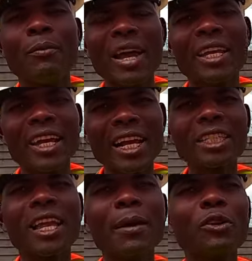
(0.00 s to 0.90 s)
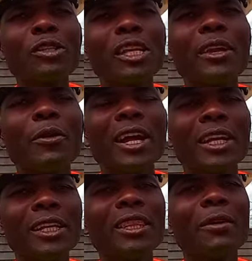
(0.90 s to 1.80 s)
By crashing, I'm not saying we are
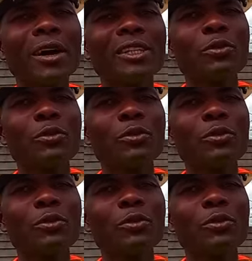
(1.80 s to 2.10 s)
killing the quality